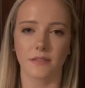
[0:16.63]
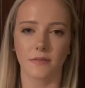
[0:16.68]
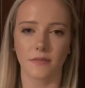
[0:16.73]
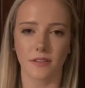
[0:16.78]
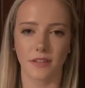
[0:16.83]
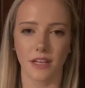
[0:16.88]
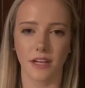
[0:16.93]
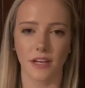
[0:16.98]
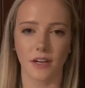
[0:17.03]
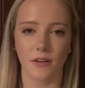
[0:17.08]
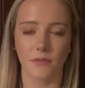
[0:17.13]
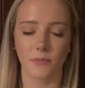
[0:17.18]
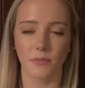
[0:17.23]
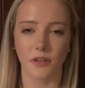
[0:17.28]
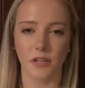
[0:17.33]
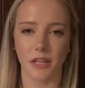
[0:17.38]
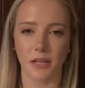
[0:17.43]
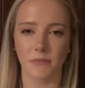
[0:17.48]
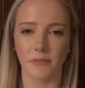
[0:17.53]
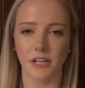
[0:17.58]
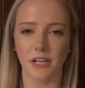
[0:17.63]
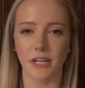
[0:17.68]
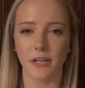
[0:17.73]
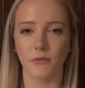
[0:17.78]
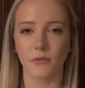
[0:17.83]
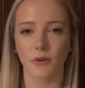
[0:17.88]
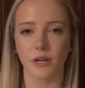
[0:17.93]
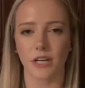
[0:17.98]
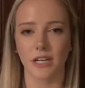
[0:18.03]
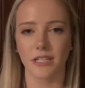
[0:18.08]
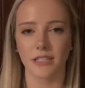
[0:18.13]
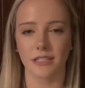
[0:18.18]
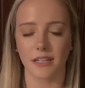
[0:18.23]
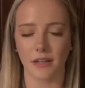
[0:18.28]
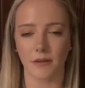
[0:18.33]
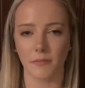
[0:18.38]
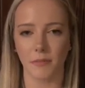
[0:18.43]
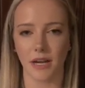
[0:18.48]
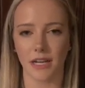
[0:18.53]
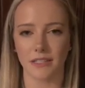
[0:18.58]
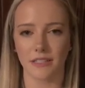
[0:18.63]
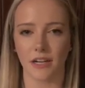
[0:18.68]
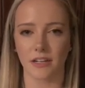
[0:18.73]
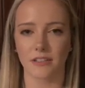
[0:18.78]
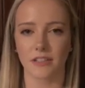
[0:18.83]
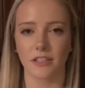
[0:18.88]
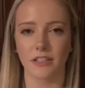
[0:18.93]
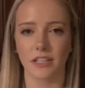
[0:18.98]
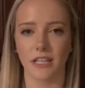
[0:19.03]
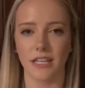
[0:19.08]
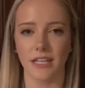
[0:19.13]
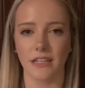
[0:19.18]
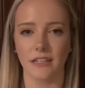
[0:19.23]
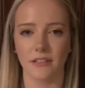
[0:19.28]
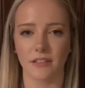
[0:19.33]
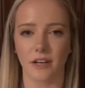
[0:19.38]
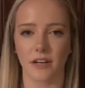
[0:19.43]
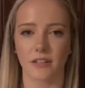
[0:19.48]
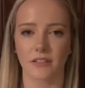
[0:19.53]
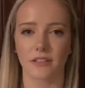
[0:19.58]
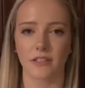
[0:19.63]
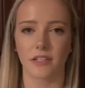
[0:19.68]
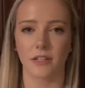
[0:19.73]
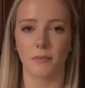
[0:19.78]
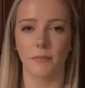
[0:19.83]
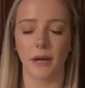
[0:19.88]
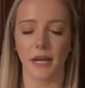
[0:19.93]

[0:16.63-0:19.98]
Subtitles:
The preliminary work done by Dr. Litt and Dr.